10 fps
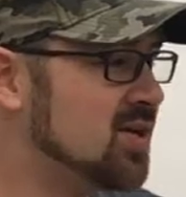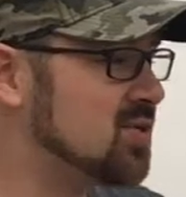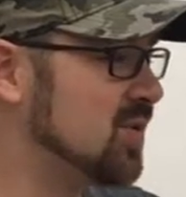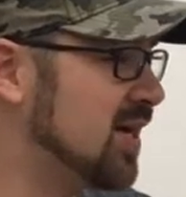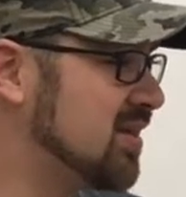
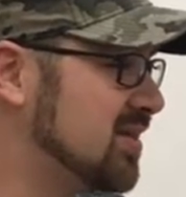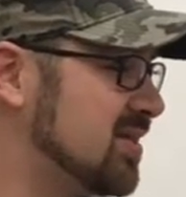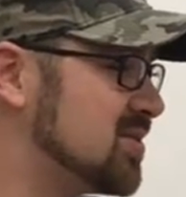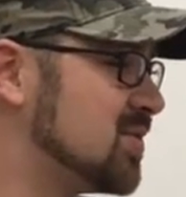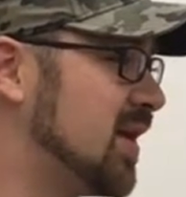So we had
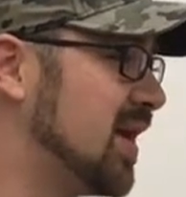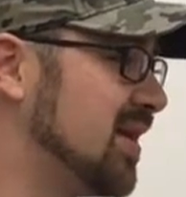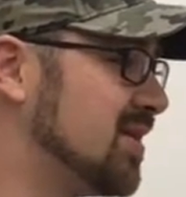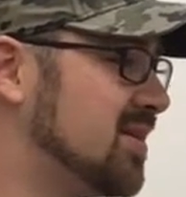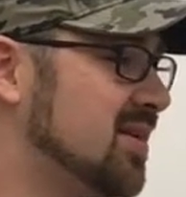this, we
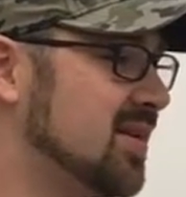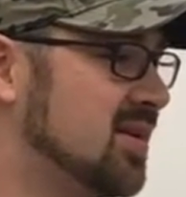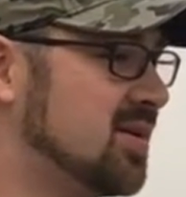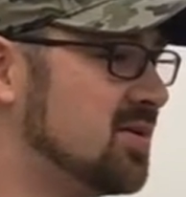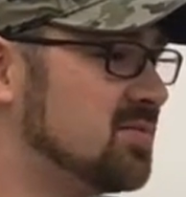had
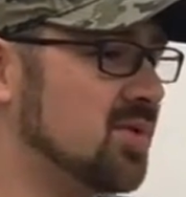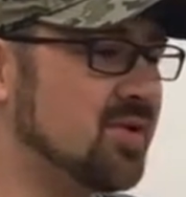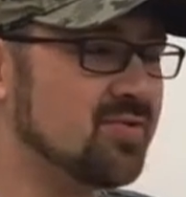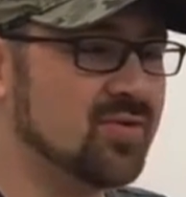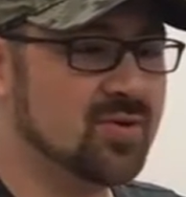
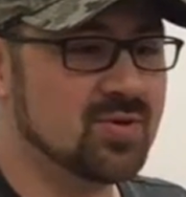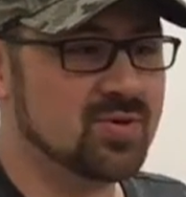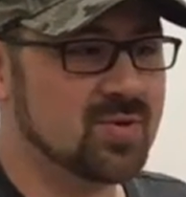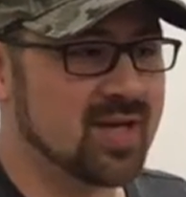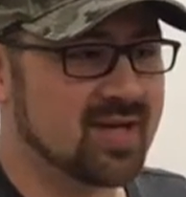our
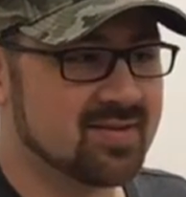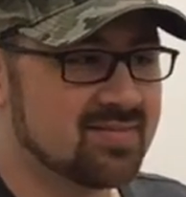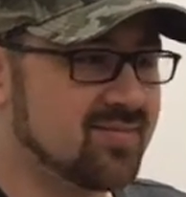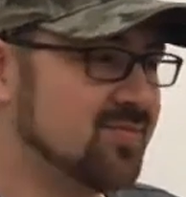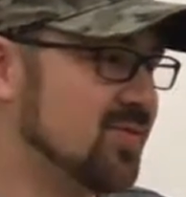food, we had
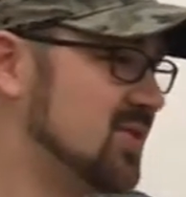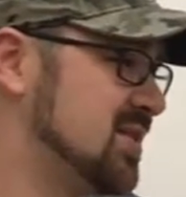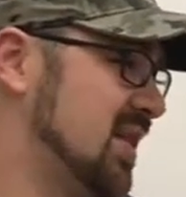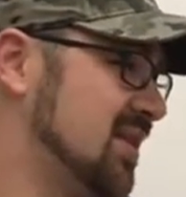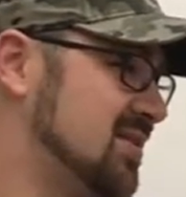
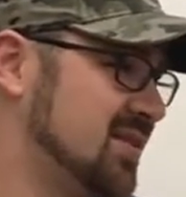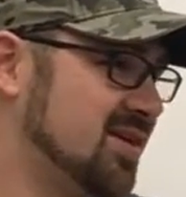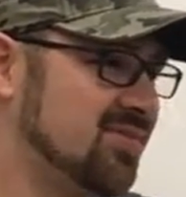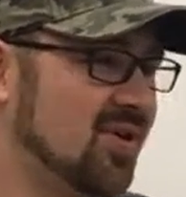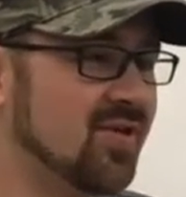first aid
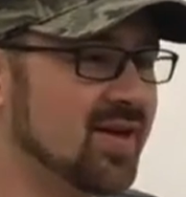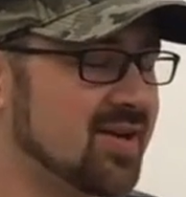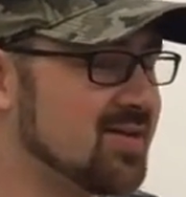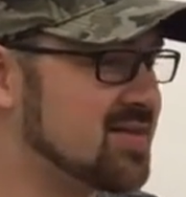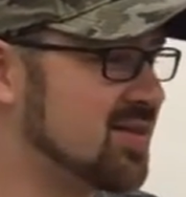stuff, all
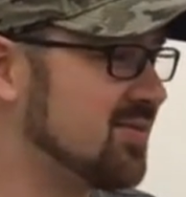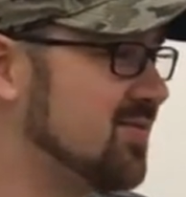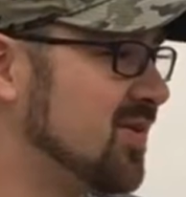that good stuff.